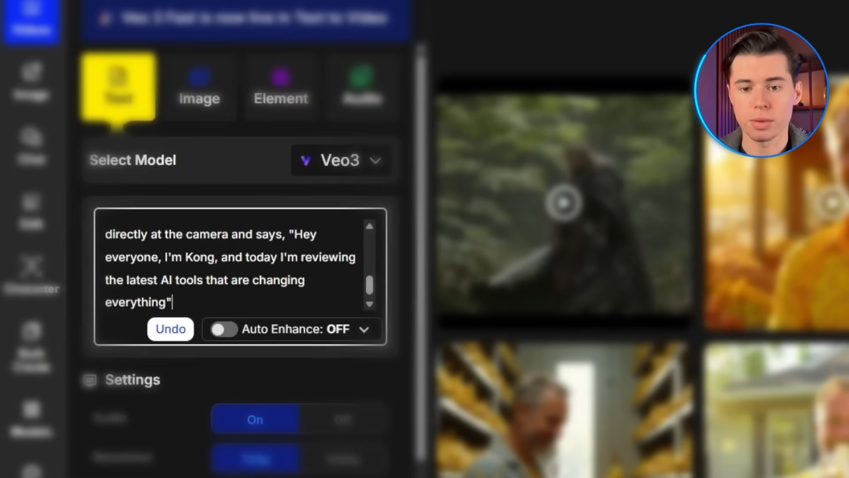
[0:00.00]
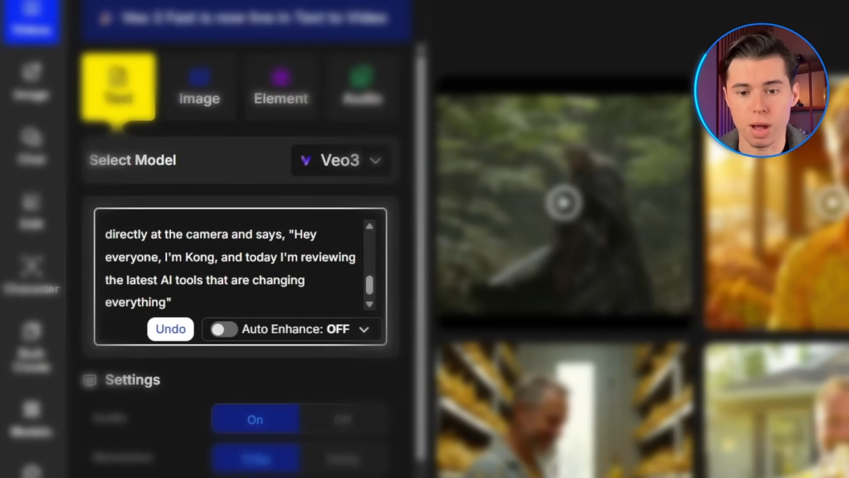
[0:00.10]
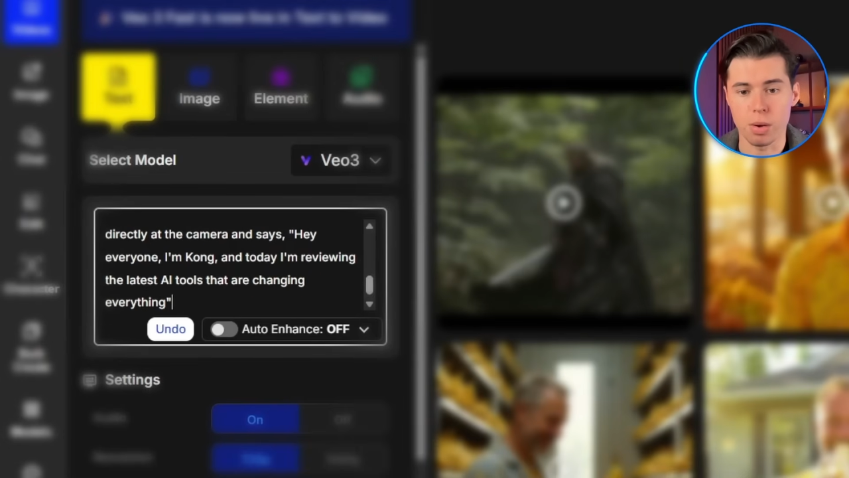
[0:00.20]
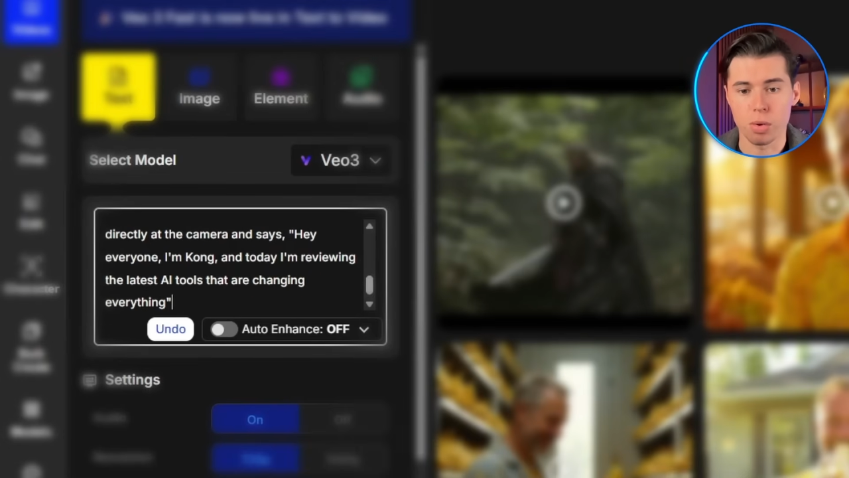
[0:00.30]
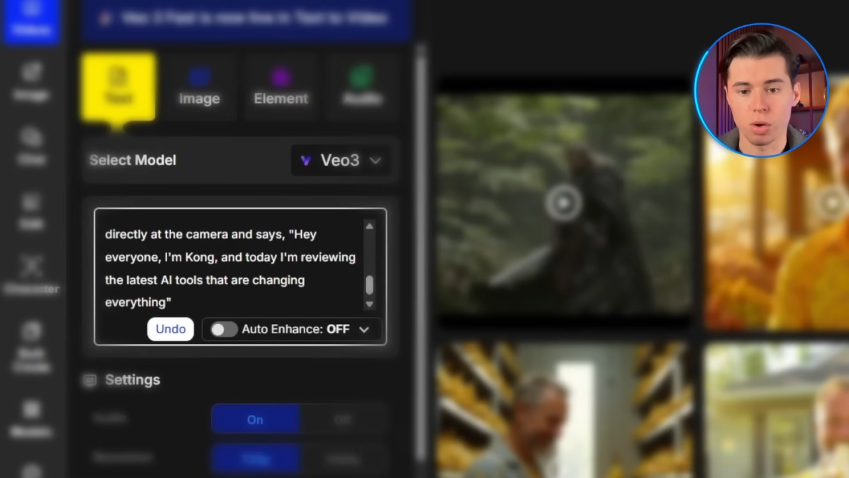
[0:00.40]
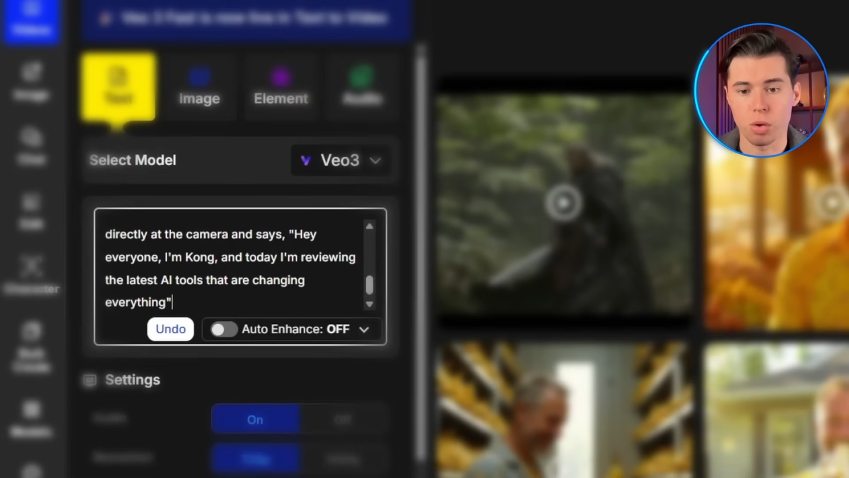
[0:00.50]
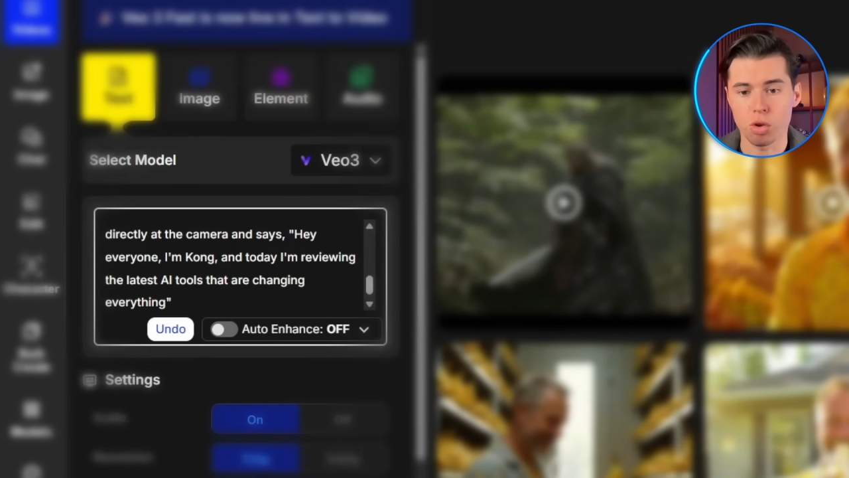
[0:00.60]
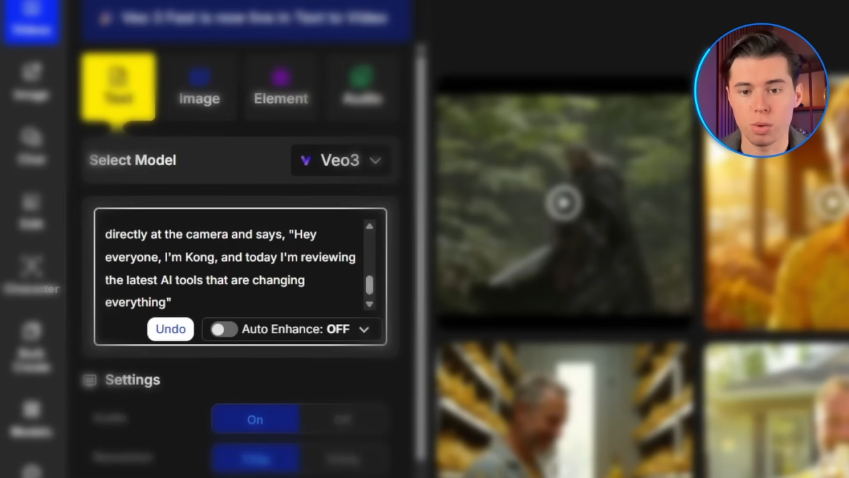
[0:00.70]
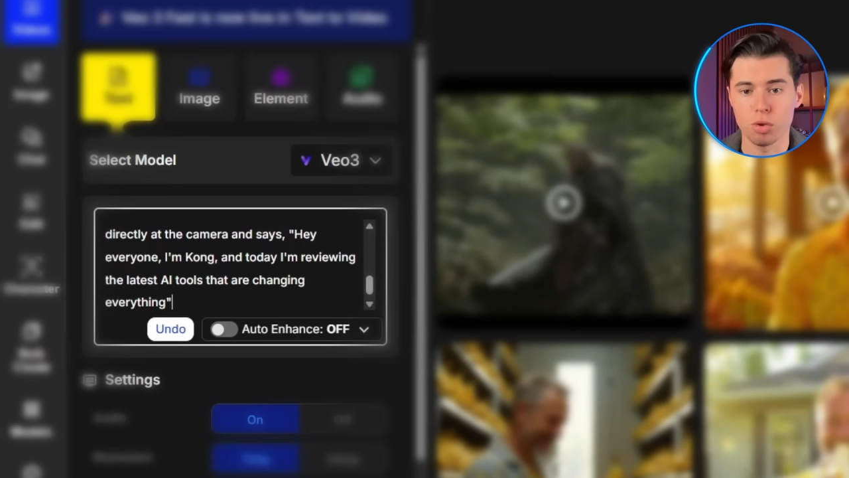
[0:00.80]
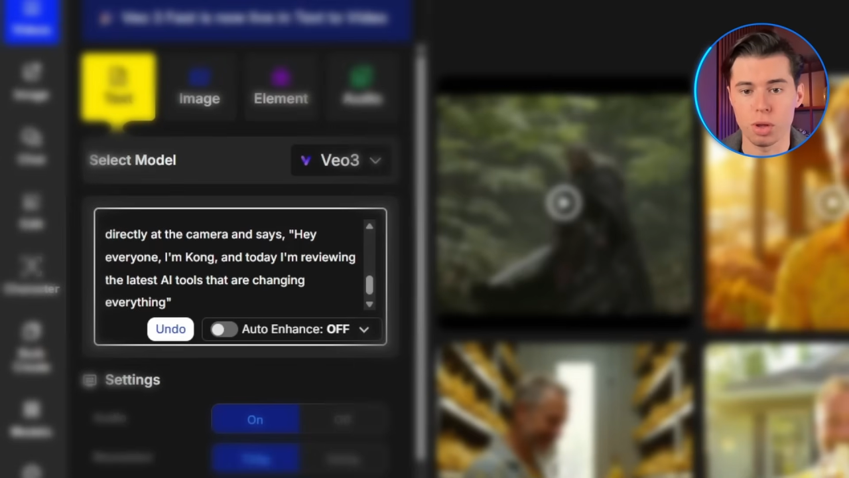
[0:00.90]
Character
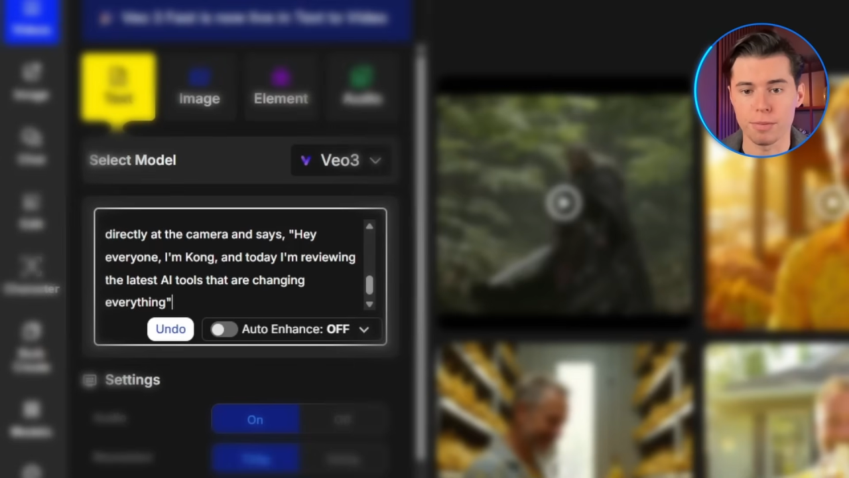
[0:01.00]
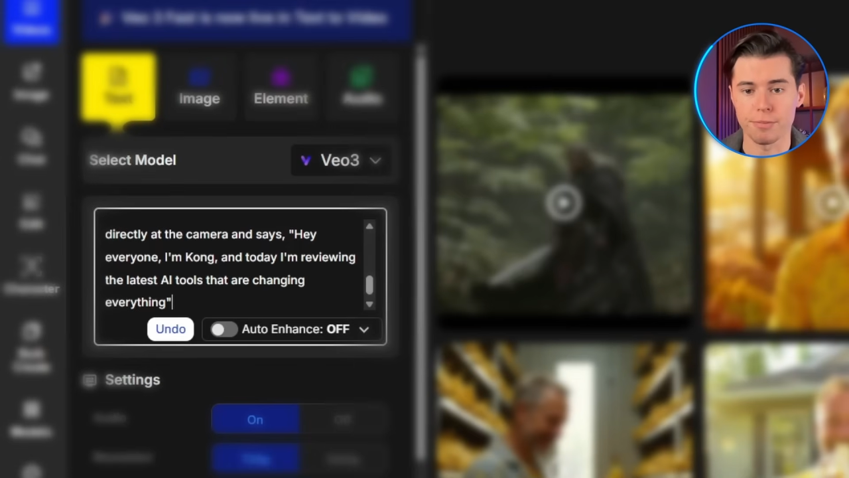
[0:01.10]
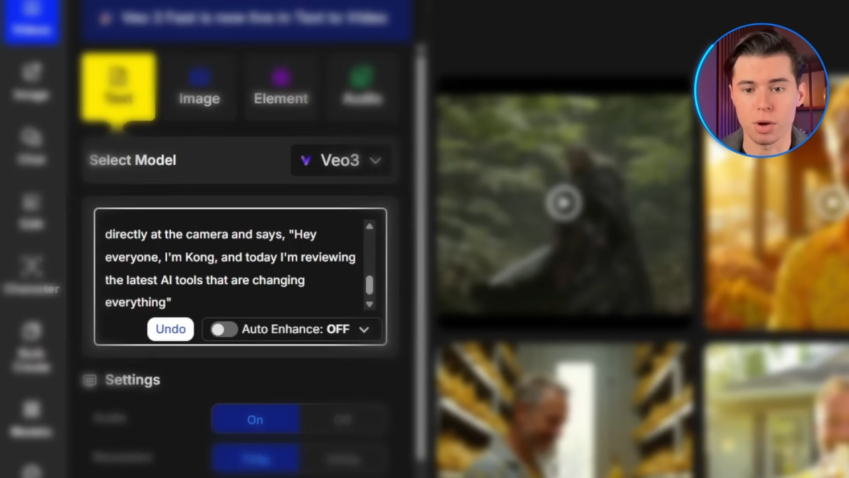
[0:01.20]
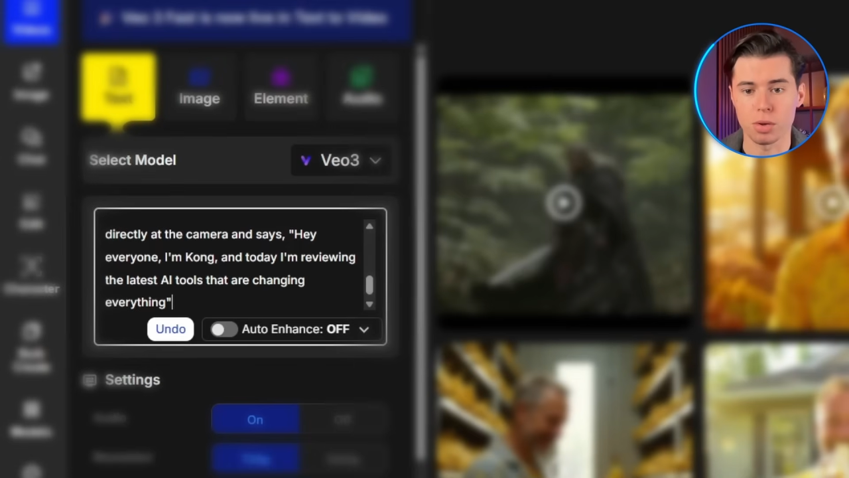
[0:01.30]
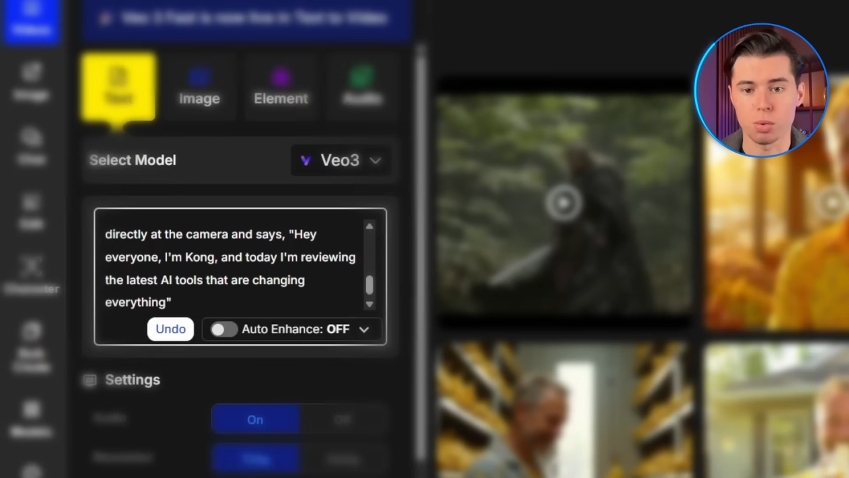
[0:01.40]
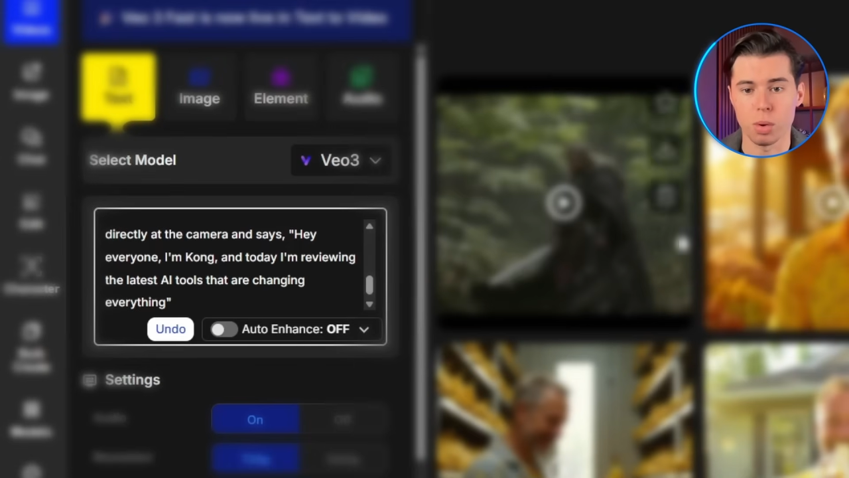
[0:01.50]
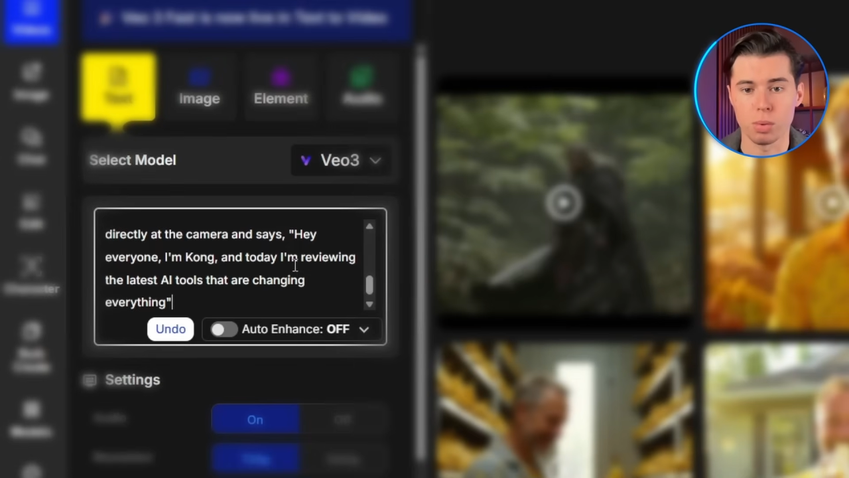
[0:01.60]
description first with